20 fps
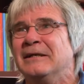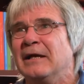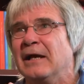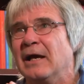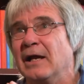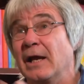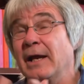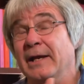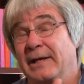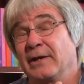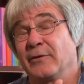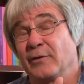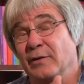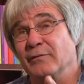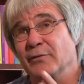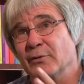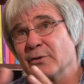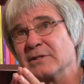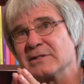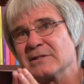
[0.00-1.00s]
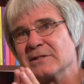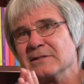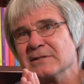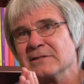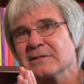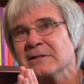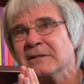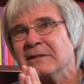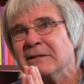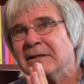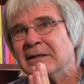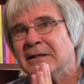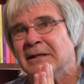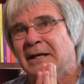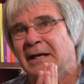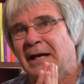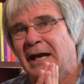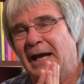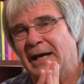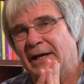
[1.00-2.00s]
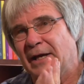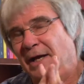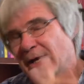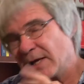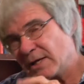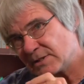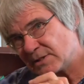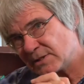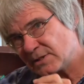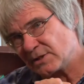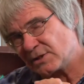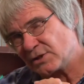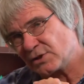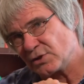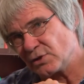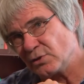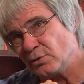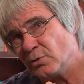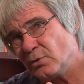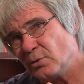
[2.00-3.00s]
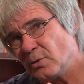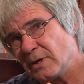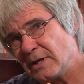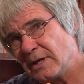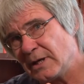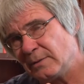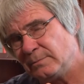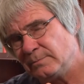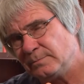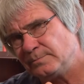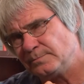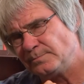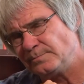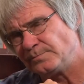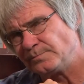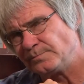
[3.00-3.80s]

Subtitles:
like hearing voices. And I asked her to